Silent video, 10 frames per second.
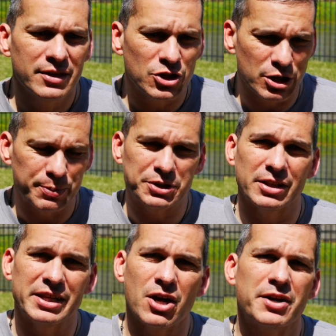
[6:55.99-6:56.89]
you can put the
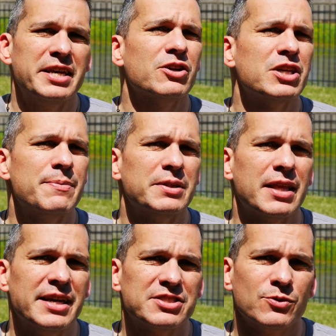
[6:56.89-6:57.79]
lid on it and it'll keep it
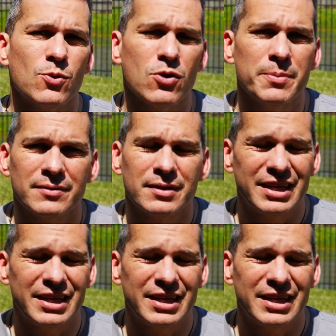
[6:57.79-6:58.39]
nice and warm.